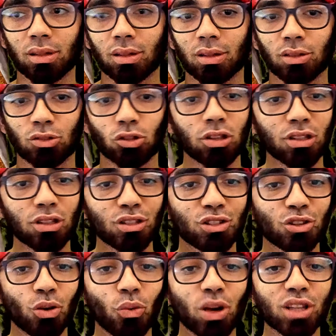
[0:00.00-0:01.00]
You didn't saw
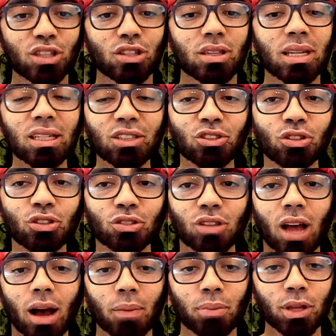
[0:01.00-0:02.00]
what did just
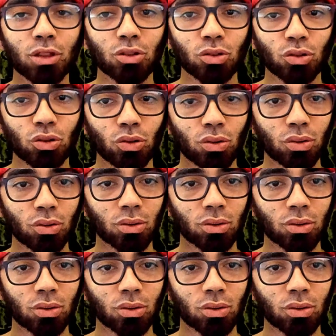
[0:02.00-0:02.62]
happen to you?